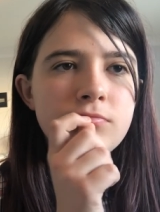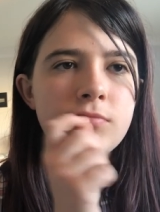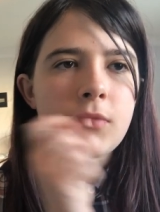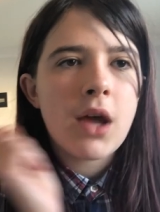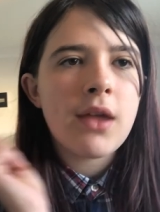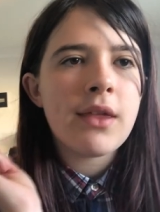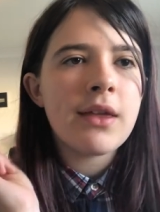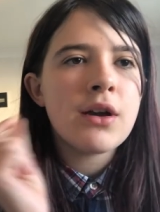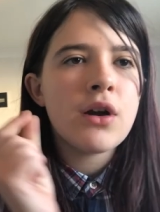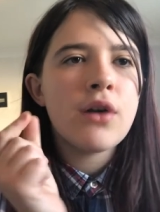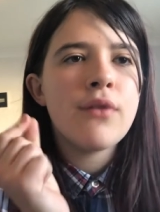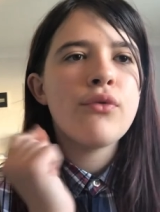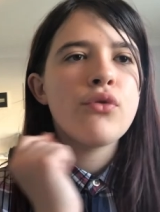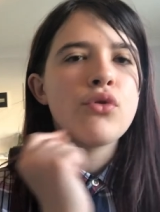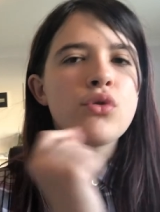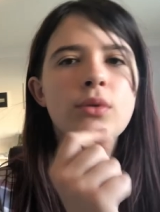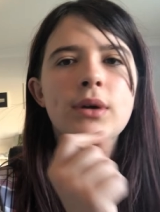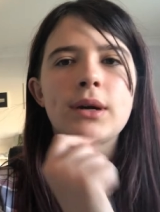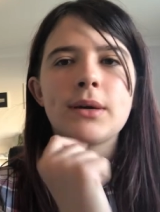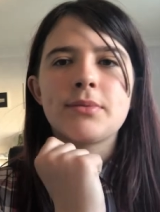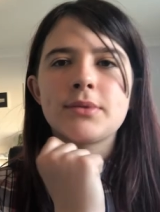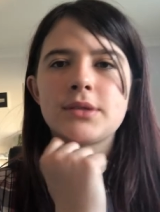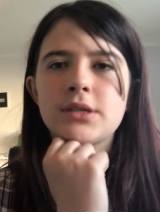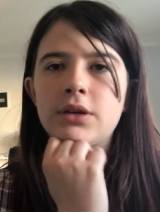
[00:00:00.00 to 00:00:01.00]
I think overall
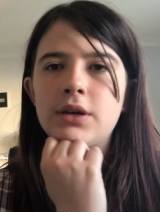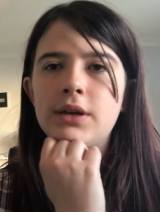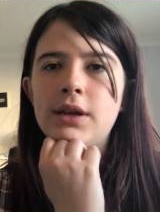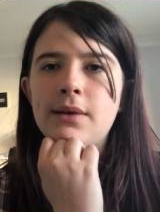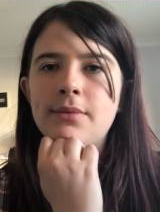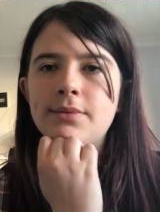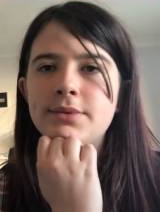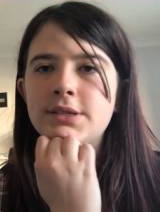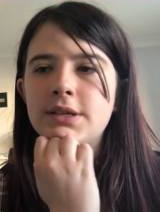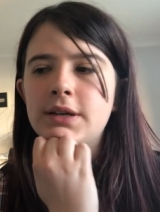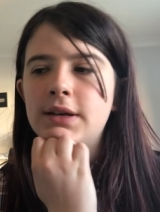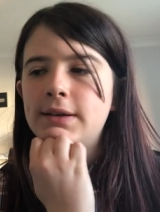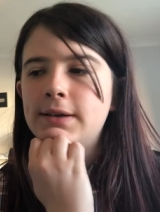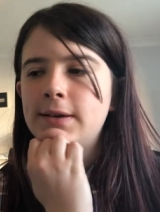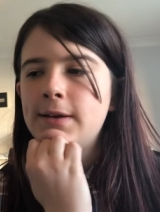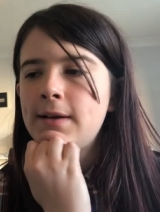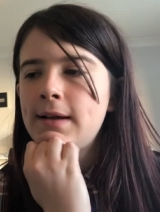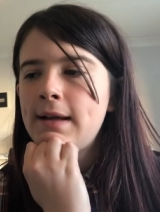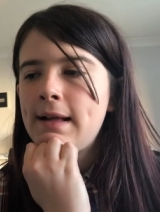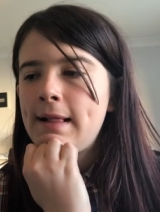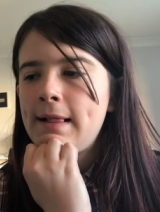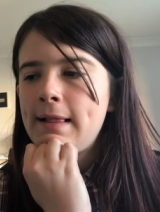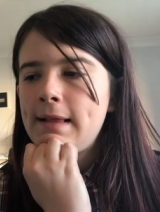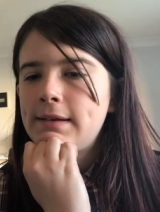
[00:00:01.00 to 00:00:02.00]
it was a good episode.
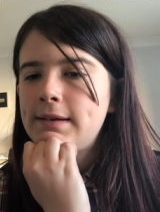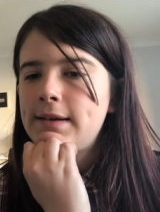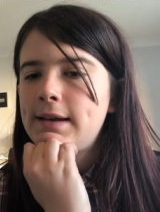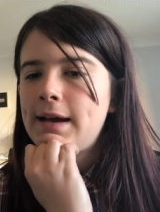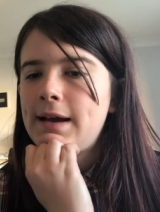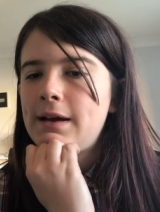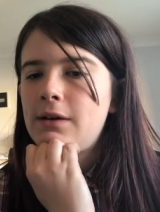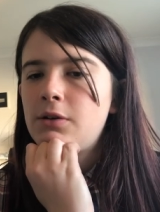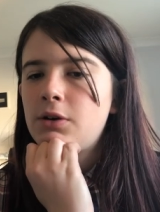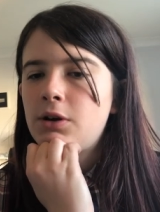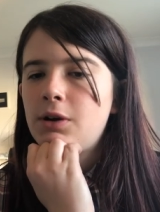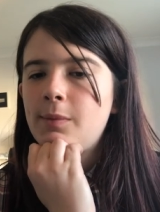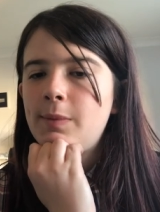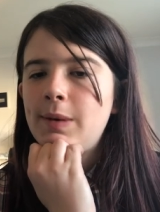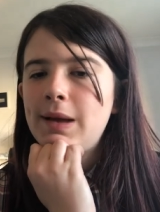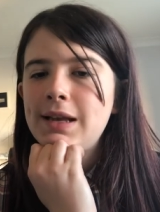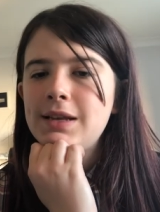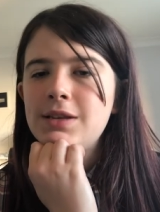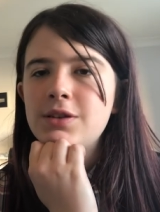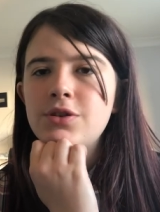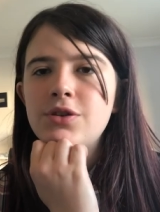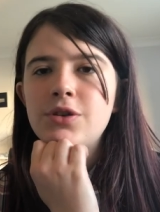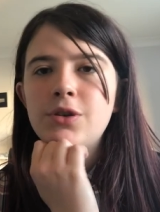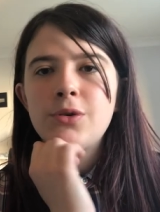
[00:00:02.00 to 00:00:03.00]
Now, compared
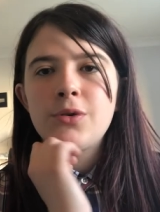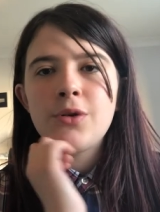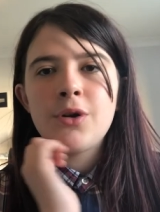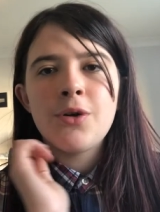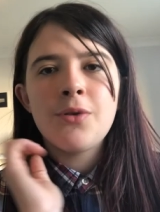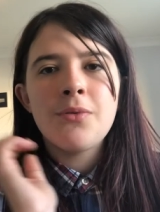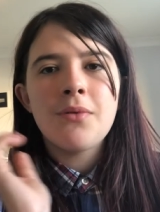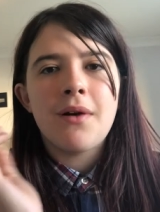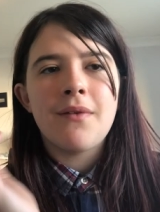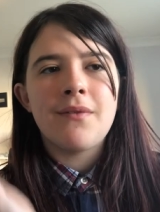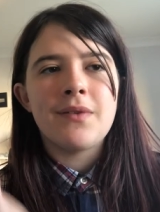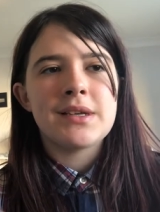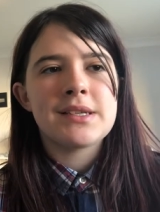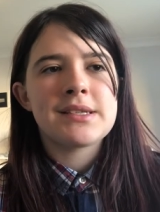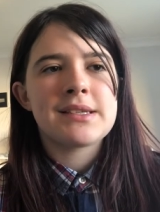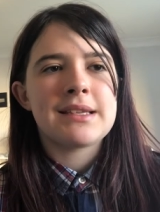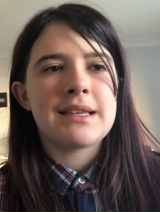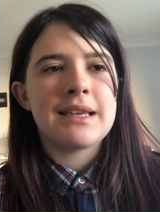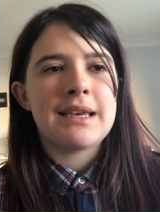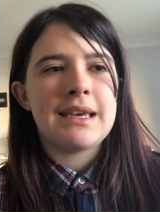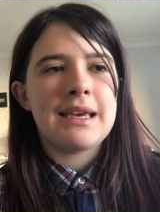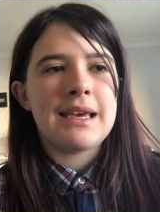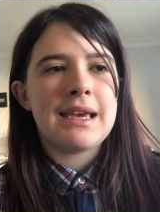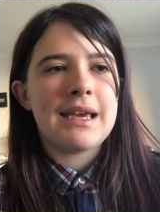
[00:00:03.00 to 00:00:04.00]
to New Who,
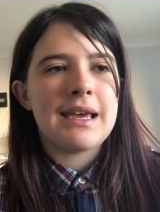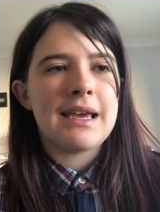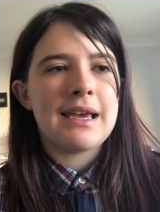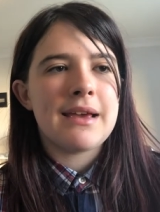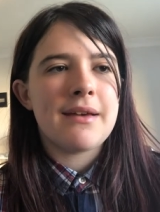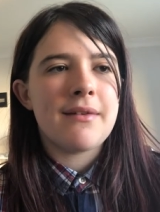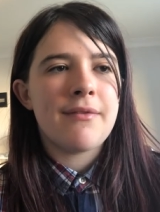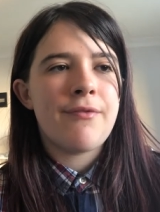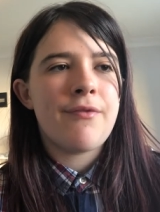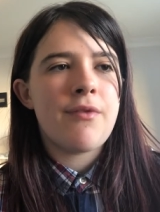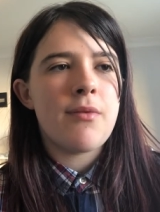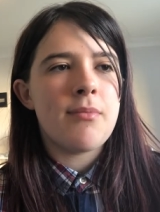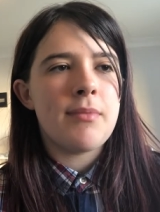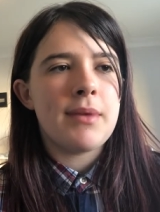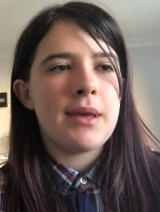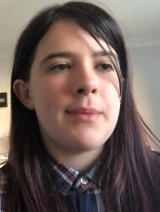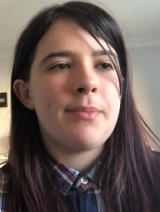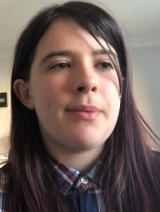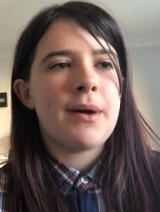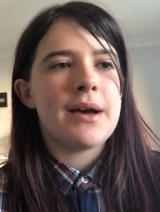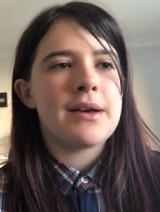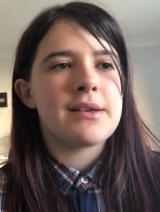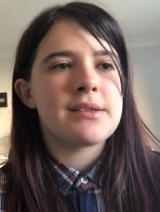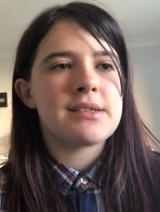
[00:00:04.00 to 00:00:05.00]
obviously, for me
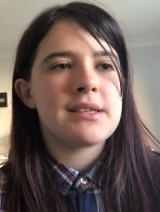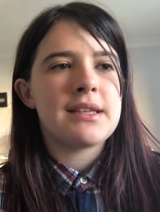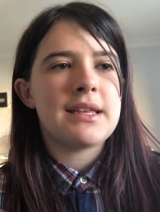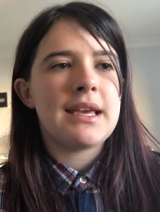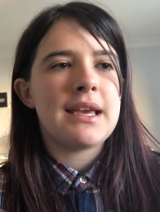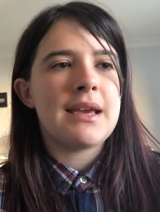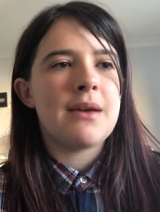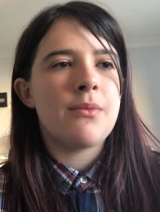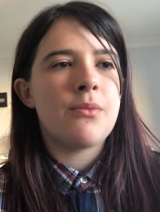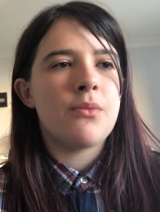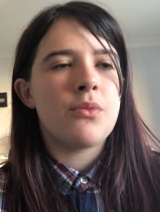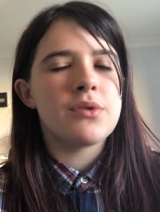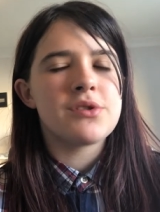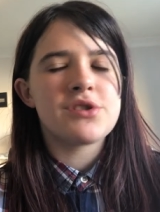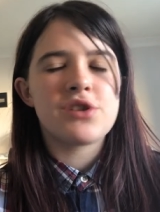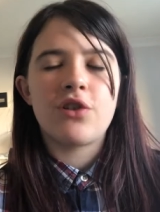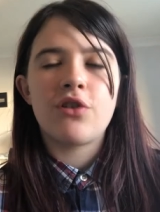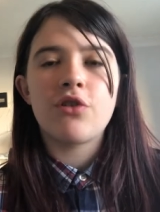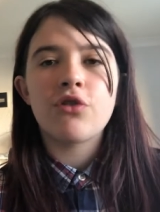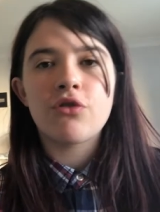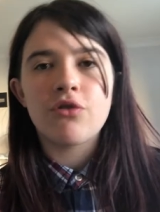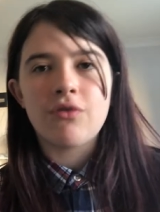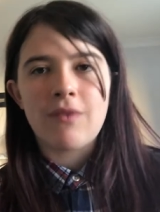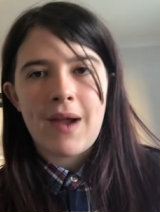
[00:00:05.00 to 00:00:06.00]
personally, it
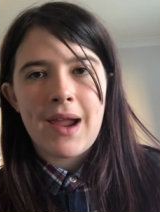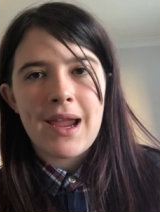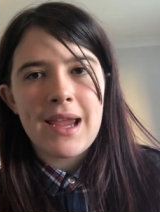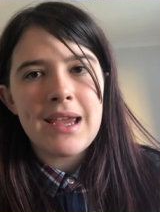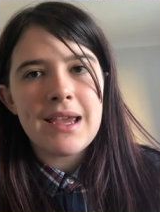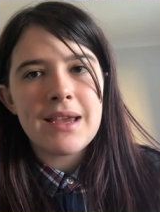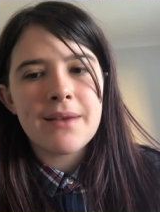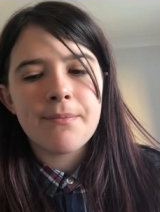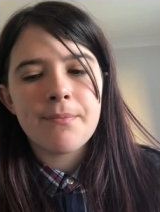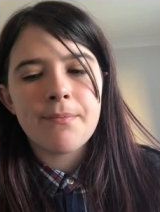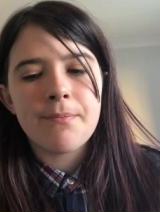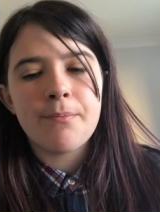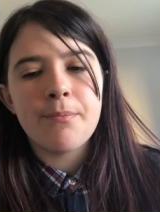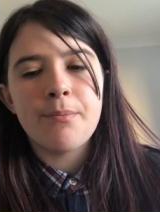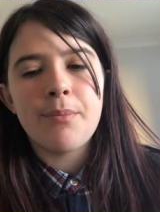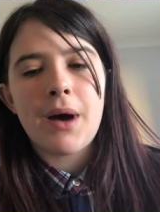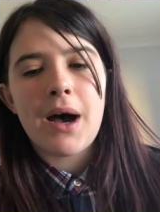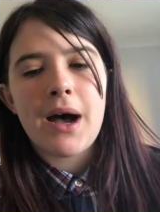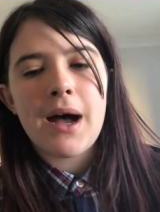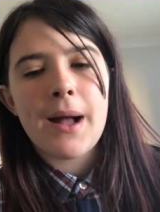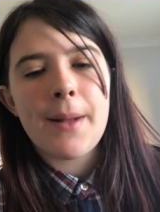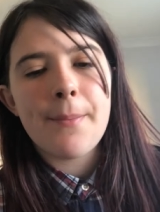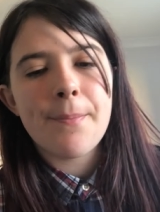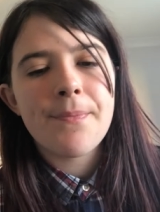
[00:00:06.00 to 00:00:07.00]
wasn't great,
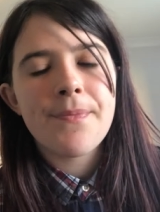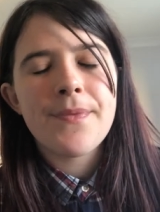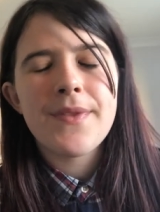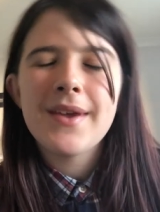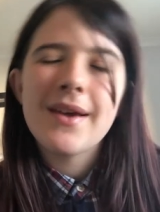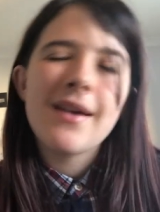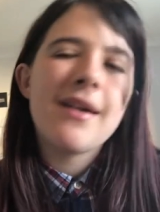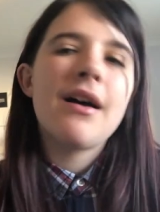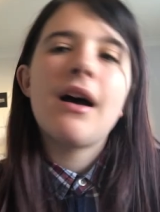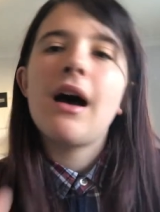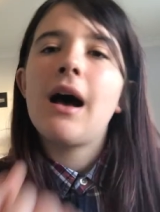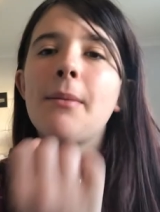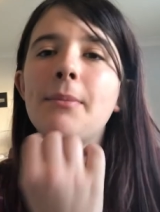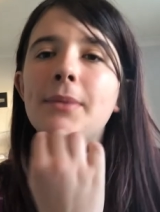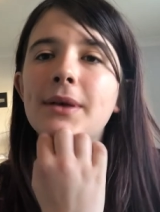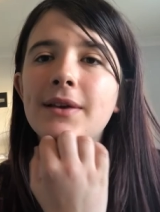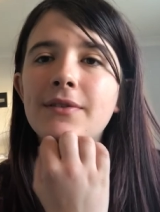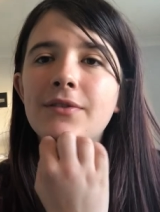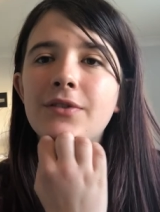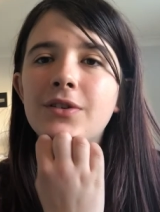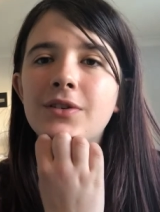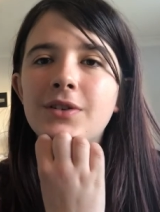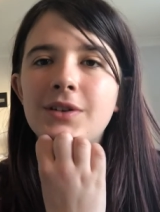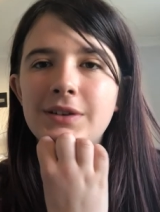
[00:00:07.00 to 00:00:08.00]
but I'm looking
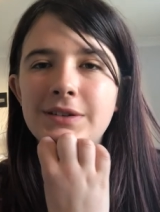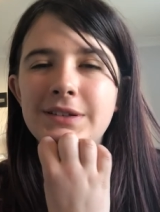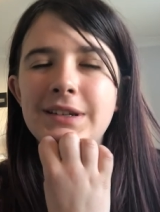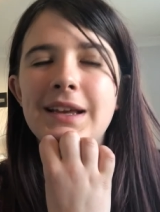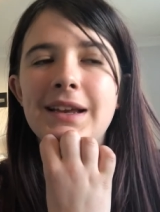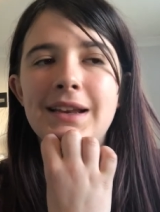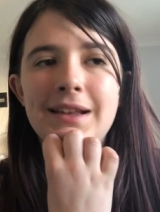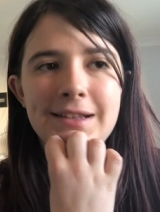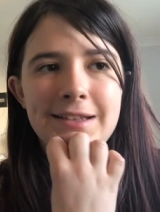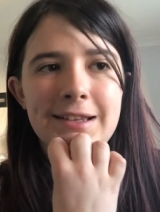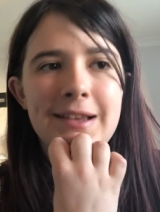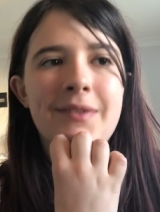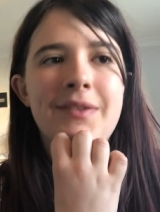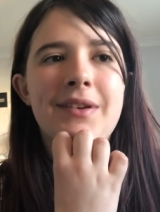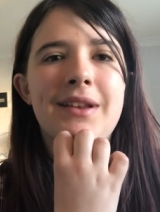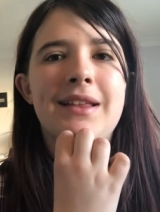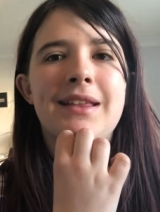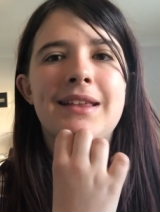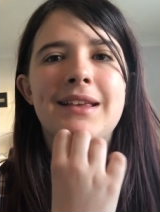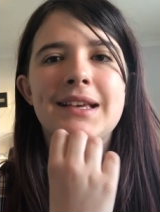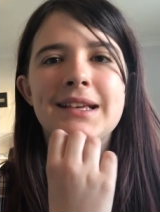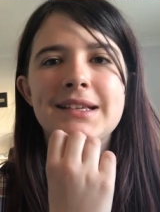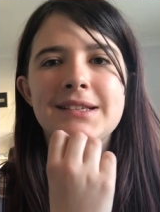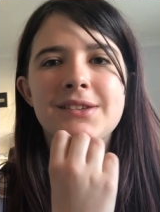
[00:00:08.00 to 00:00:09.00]
forward, and I definitely
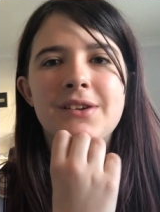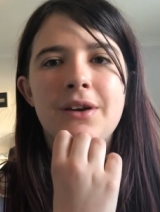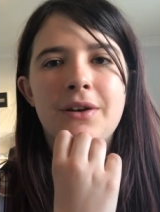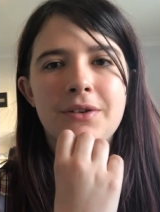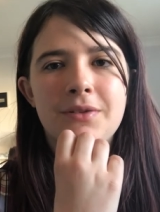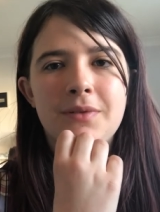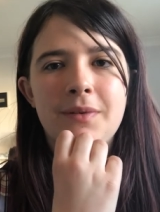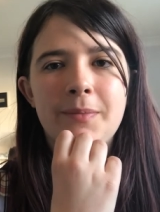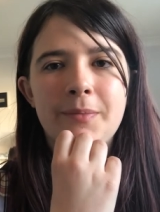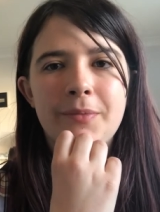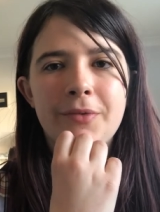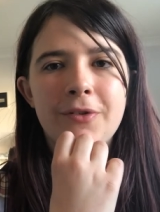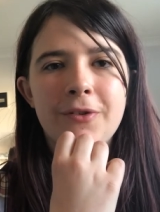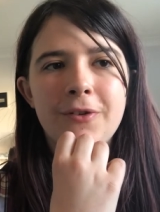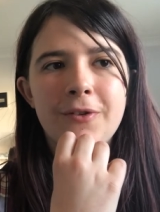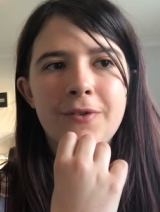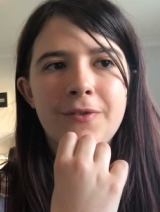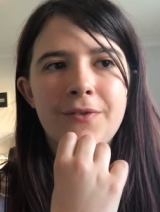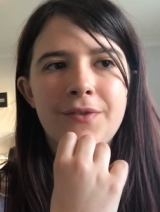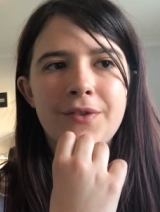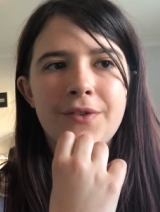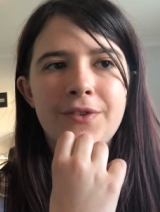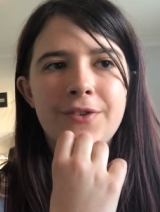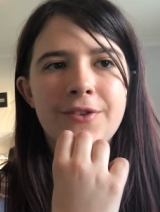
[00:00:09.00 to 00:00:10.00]
think it's going to
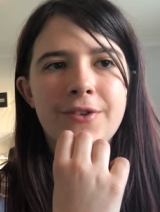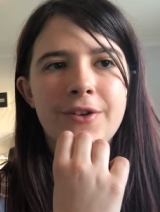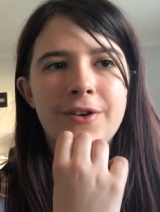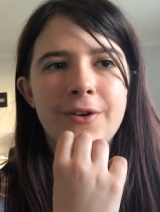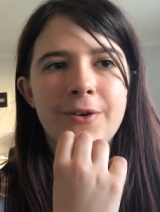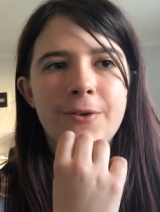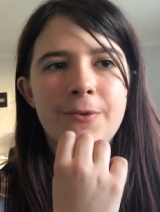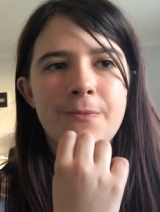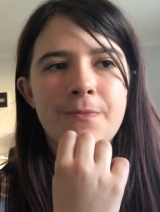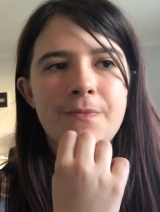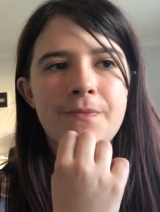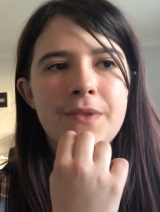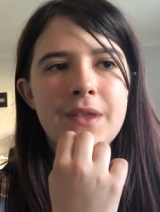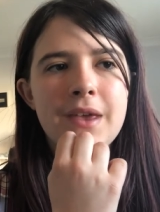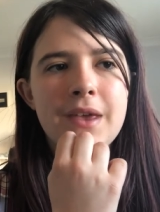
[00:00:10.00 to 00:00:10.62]
improve. So